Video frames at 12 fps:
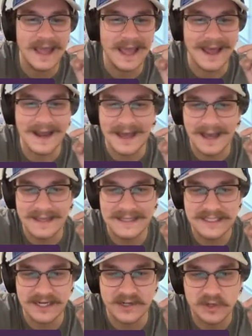And
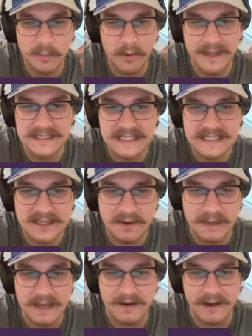this year,
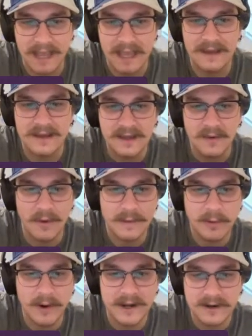2.60 ERA,
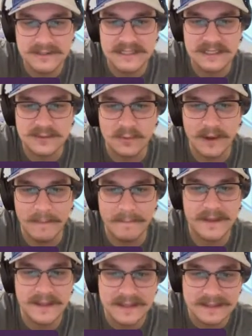1.06 whip.